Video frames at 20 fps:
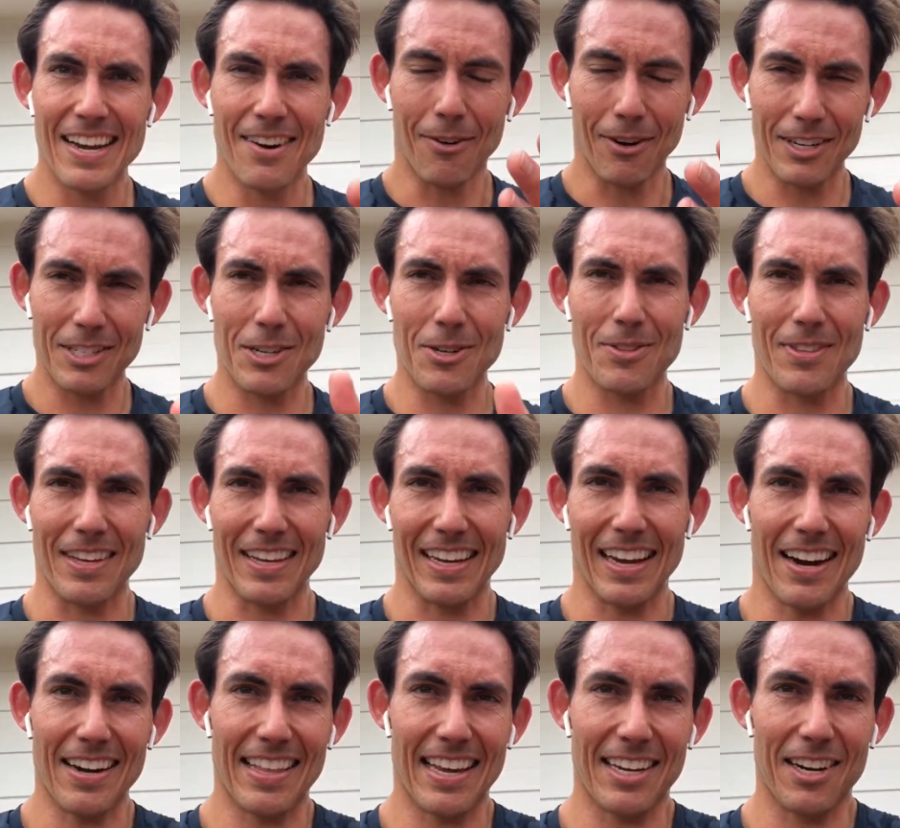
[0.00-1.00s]
What did you
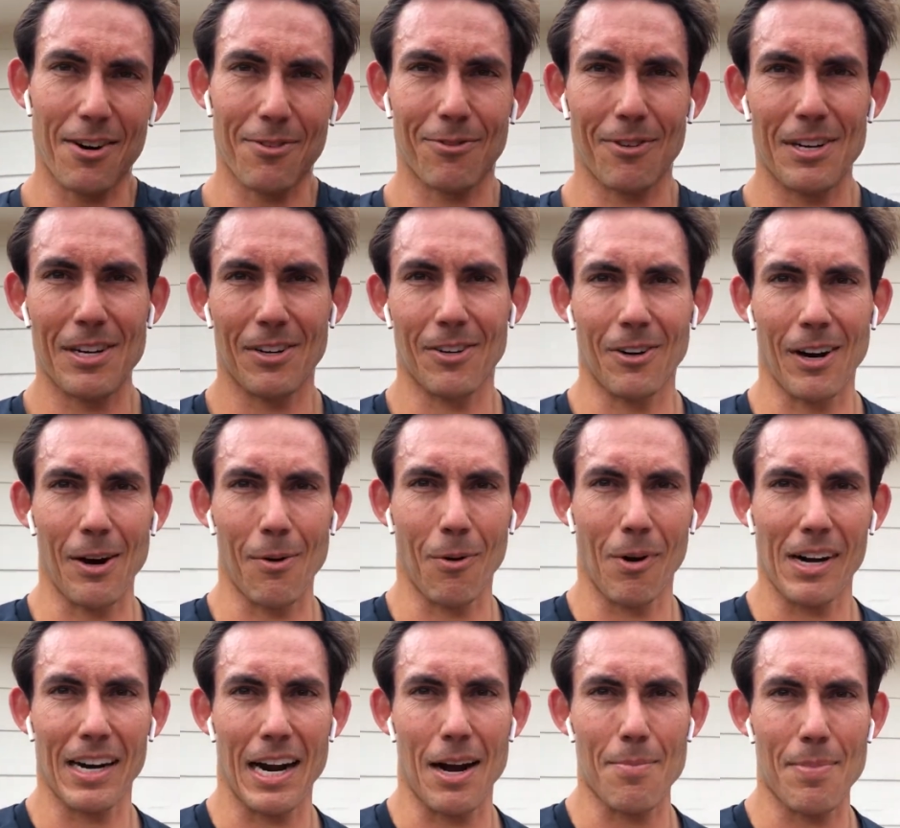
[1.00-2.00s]
think? How did that go for you? Great
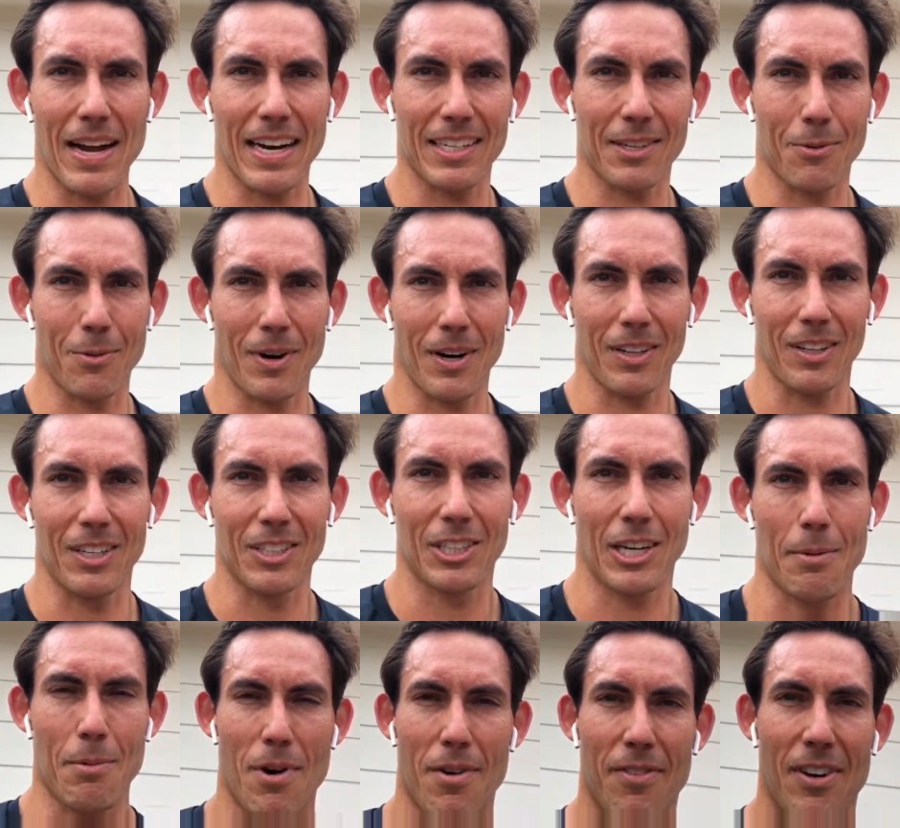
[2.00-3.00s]
workout, back to work,
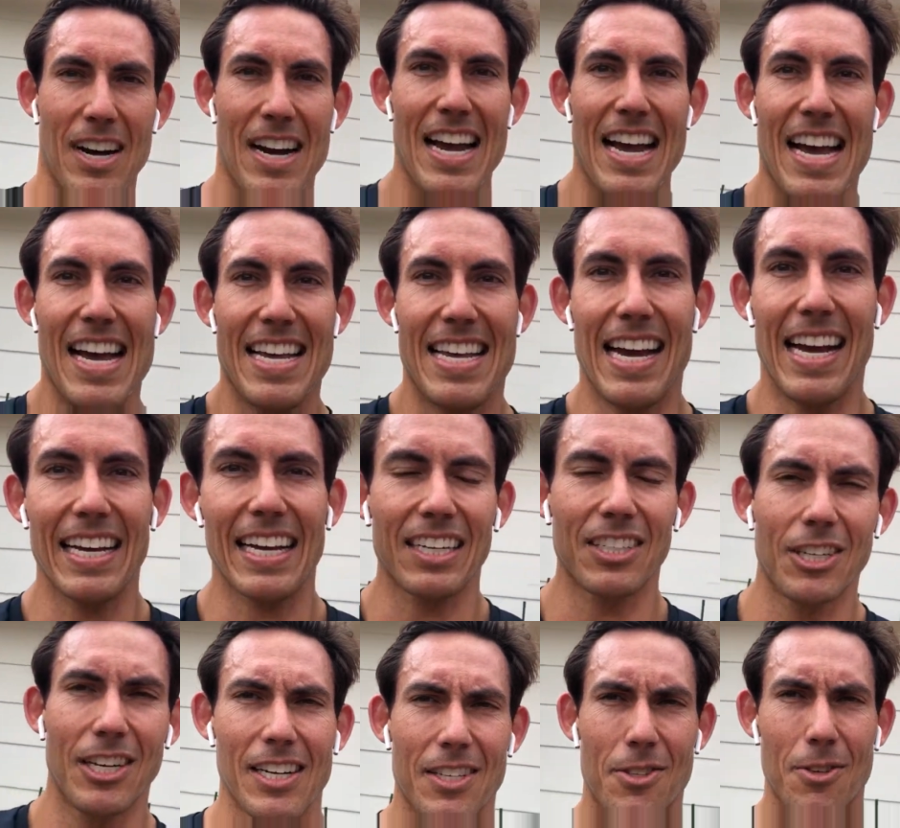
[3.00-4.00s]
lunchtime over. Yeah, I
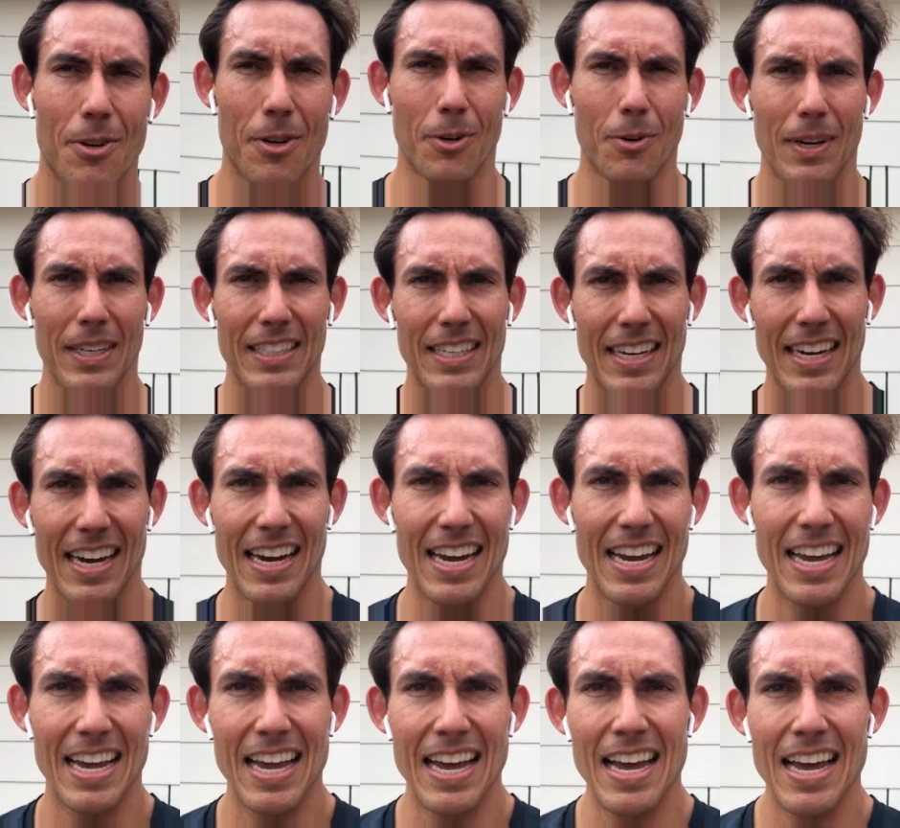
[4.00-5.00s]
got you guys through it quick today.
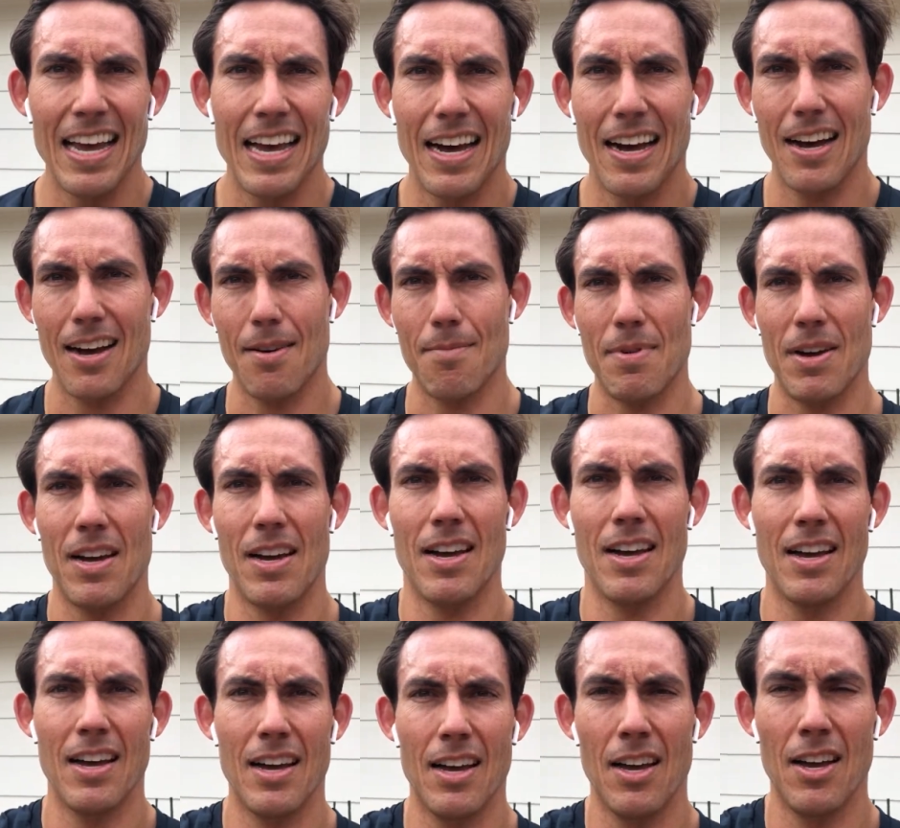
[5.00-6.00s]
What
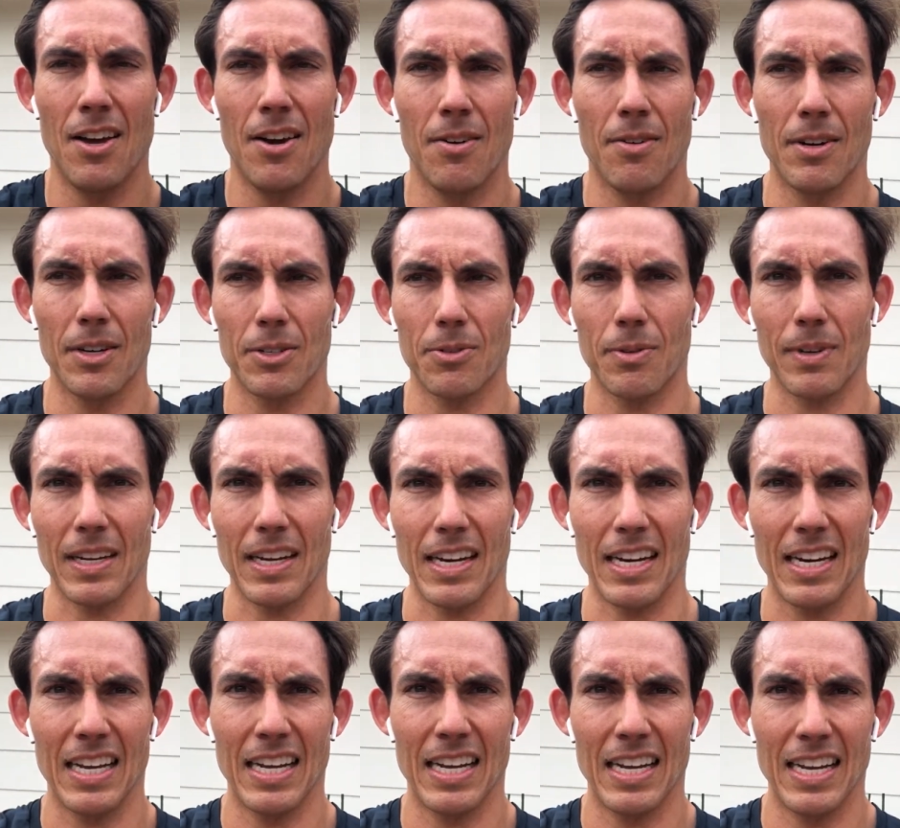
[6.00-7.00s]
else we
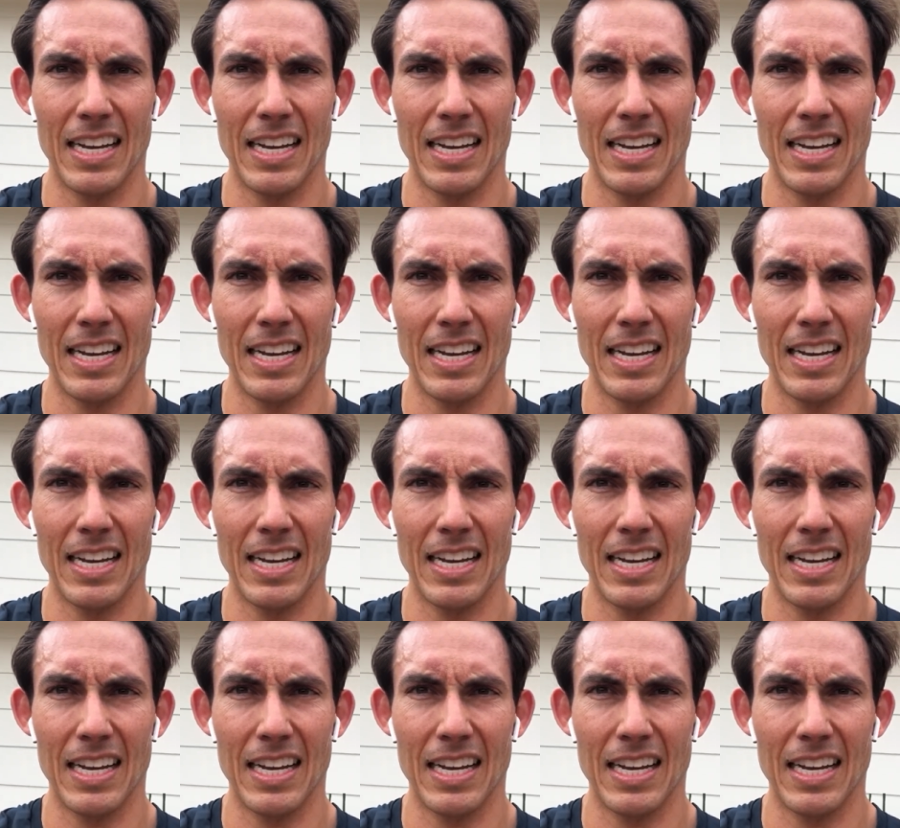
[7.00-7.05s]
got?